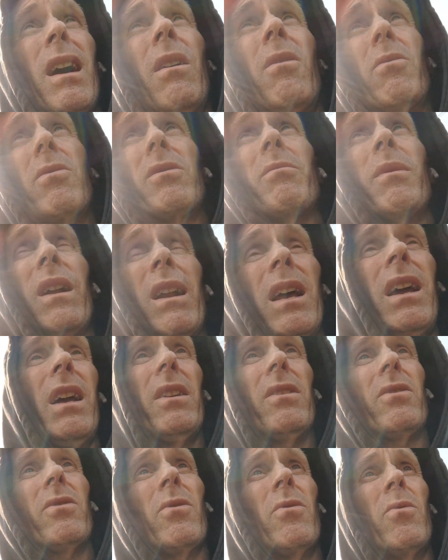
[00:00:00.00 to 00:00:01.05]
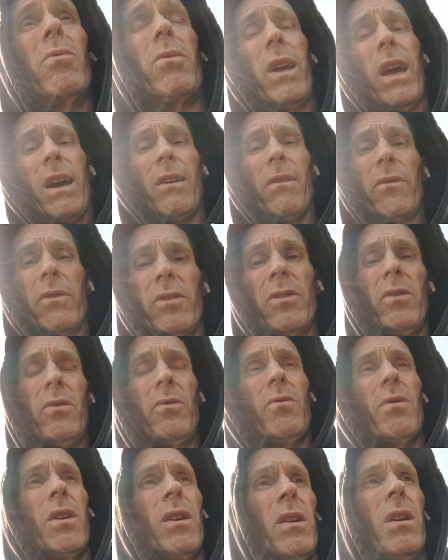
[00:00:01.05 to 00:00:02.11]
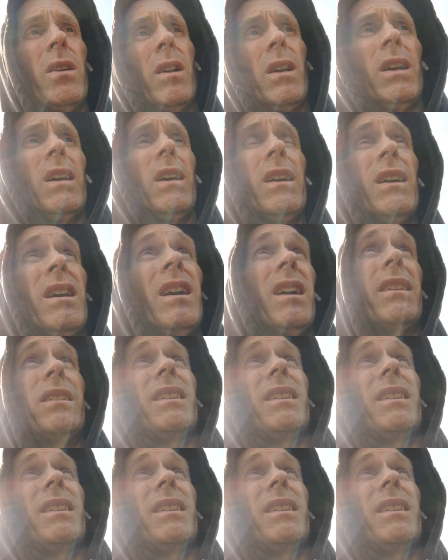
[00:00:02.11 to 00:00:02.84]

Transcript: Ultimately it's all down to a